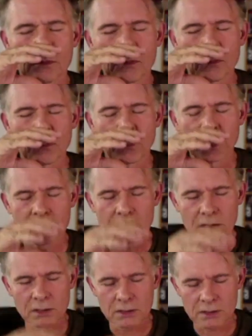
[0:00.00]
which
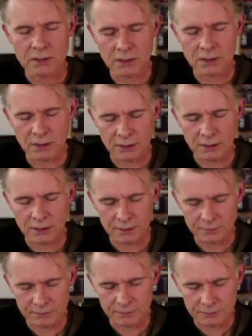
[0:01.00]
is,
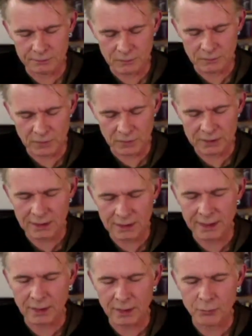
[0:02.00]
it's
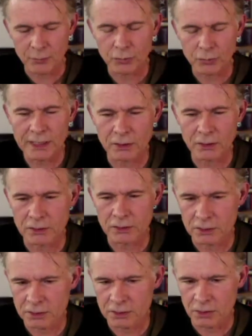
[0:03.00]
like a
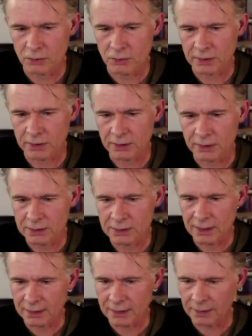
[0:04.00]
pre-conscious knowing. It's
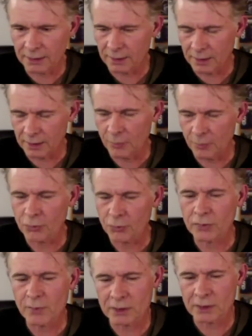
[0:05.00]
like a
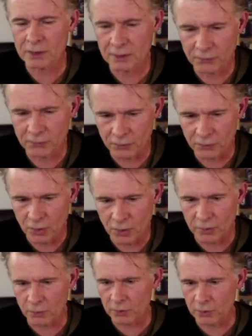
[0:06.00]
primitive
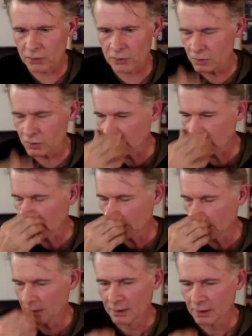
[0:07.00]
knowing, which
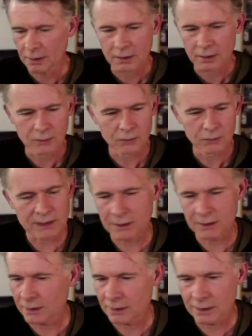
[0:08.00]

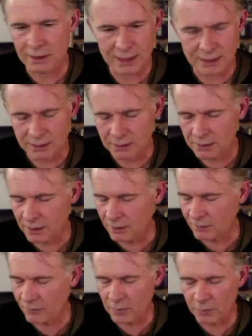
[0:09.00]
recently in the last years
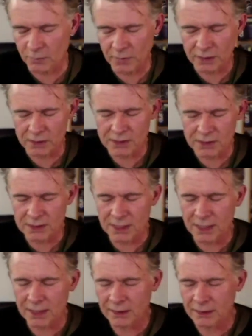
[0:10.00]
have been many
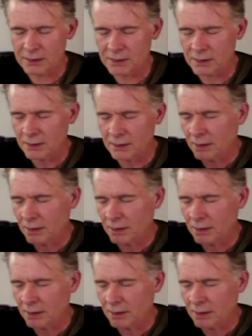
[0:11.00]
studies